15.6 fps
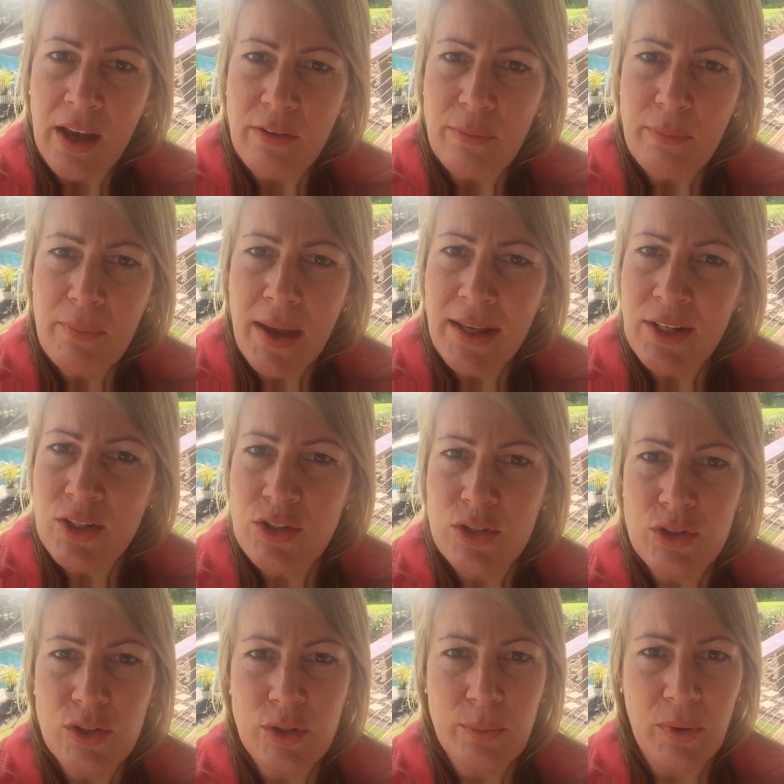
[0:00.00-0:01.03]
I've managed
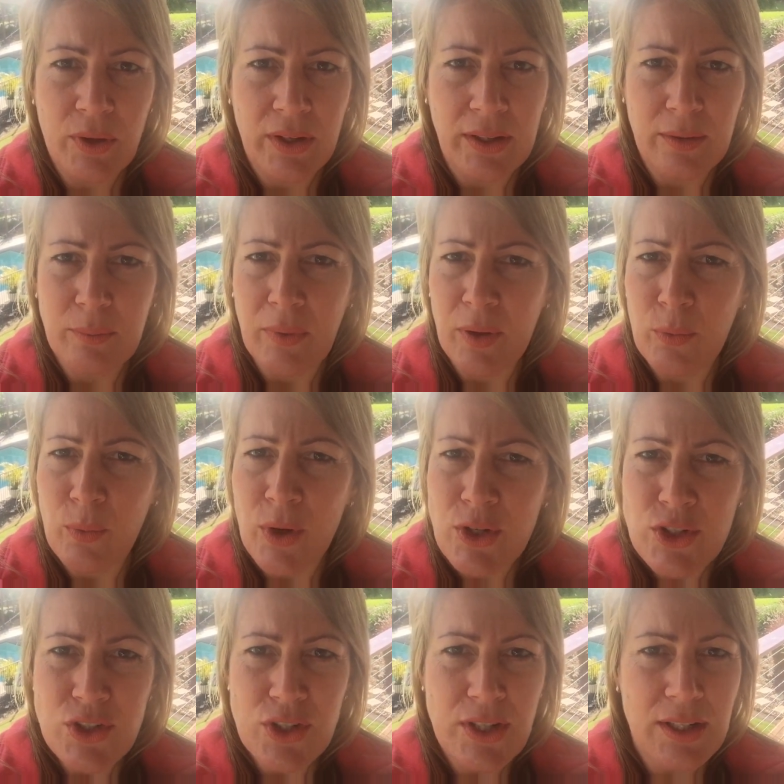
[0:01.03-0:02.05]
to do my
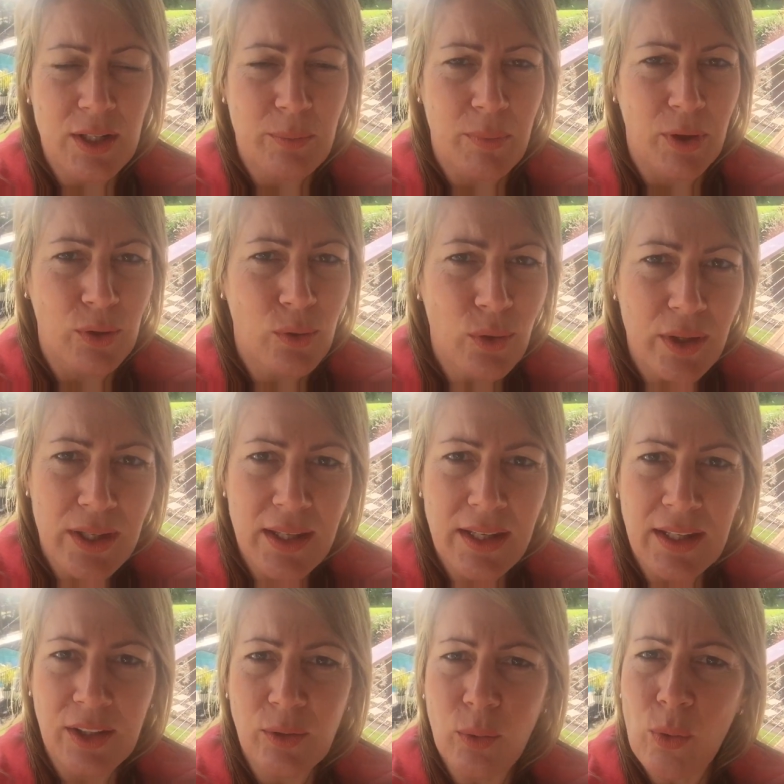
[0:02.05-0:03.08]
washing and my
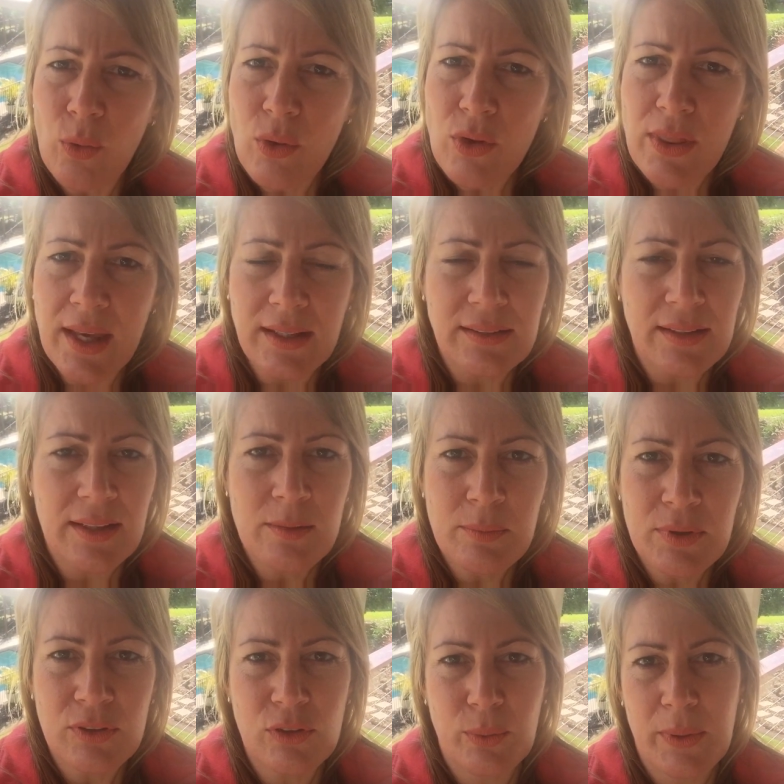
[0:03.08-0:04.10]
cooking and all that
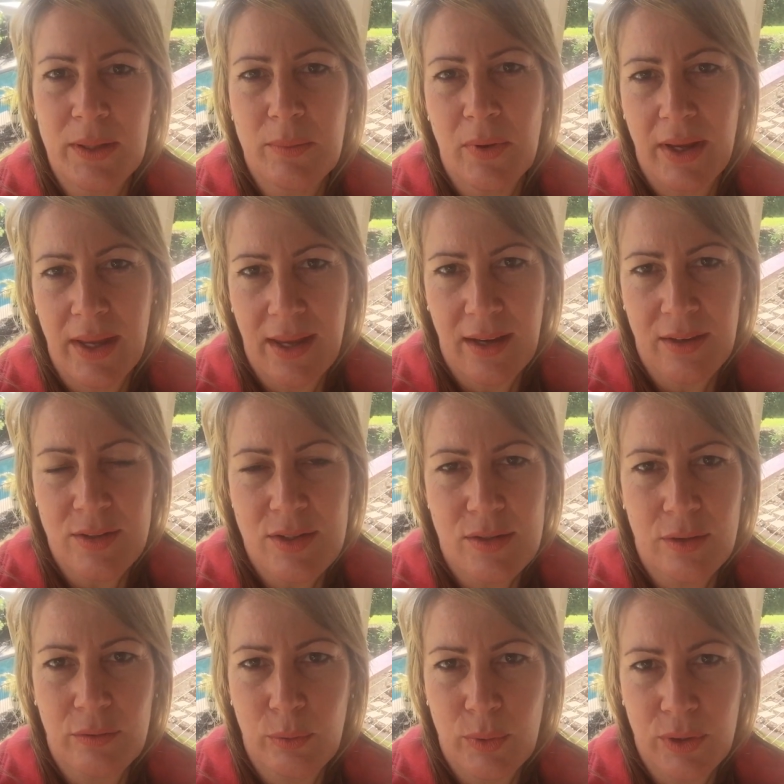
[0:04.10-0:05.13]
in between my
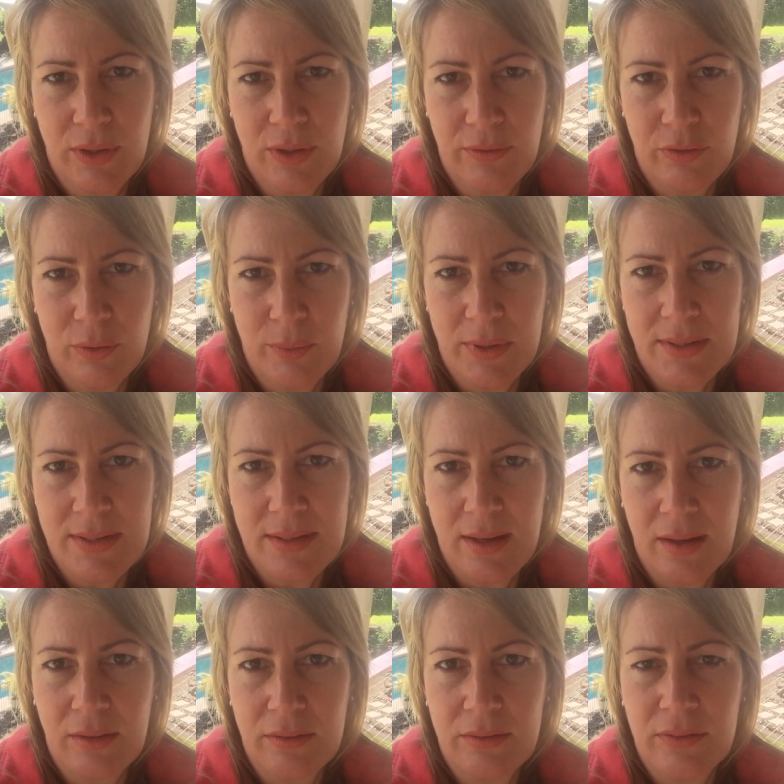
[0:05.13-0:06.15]
hours of working for
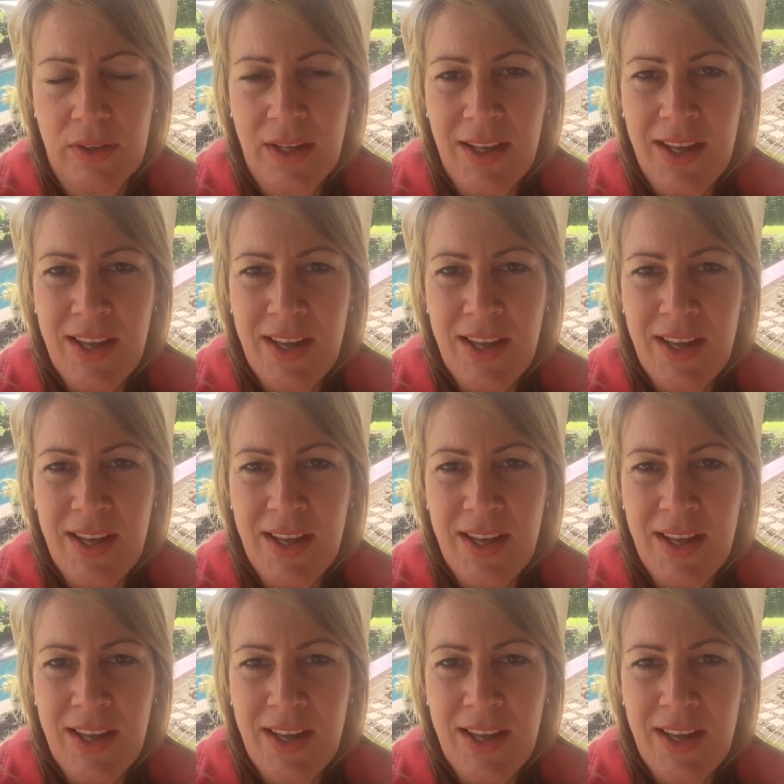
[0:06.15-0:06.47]
myself.